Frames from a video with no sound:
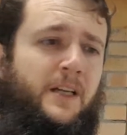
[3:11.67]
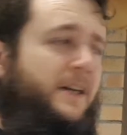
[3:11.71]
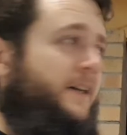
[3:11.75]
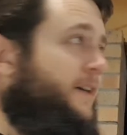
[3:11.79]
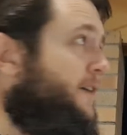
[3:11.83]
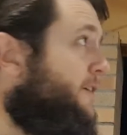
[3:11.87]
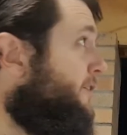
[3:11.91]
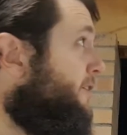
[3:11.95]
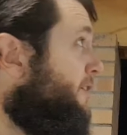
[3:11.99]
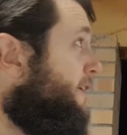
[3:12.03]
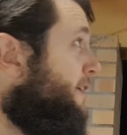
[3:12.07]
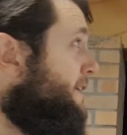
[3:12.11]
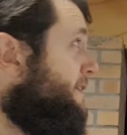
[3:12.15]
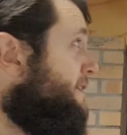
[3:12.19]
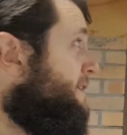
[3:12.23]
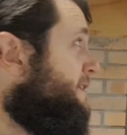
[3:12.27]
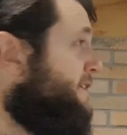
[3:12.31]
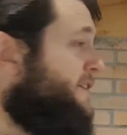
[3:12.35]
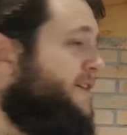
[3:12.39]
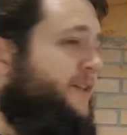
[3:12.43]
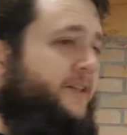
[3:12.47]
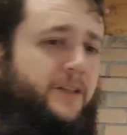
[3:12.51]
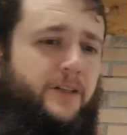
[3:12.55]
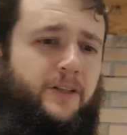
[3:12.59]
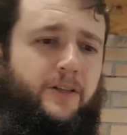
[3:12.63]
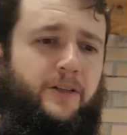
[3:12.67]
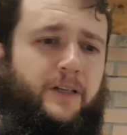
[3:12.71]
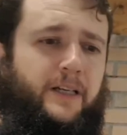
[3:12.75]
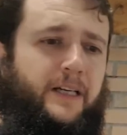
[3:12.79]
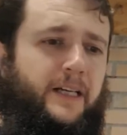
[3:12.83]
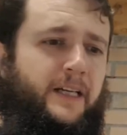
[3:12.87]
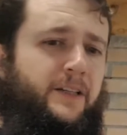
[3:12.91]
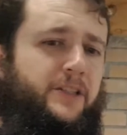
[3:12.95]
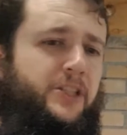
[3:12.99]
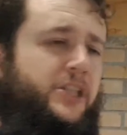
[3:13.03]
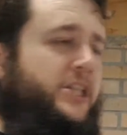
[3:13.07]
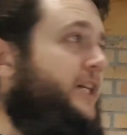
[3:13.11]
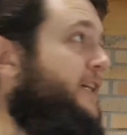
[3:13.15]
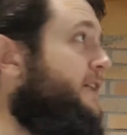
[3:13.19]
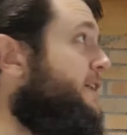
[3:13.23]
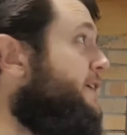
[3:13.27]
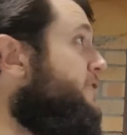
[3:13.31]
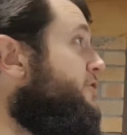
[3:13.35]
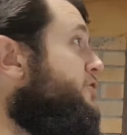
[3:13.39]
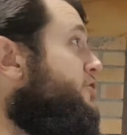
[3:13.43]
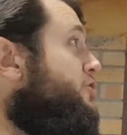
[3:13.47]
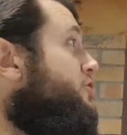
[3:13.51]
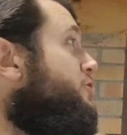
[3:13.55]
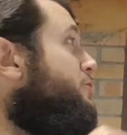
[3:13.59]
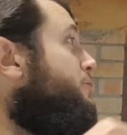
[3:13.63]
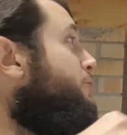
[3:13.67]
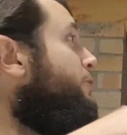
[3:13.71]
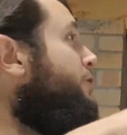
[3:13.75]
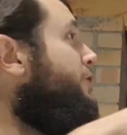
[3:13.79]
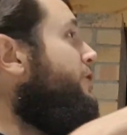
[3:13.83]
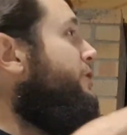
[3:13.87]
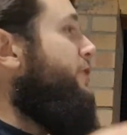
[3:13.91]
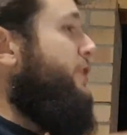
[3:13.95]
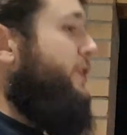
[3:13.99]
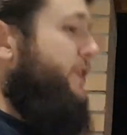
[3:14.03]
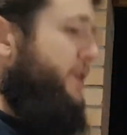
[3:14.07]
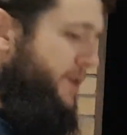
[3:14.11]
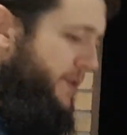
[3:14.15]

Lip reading: All right, so our challenge with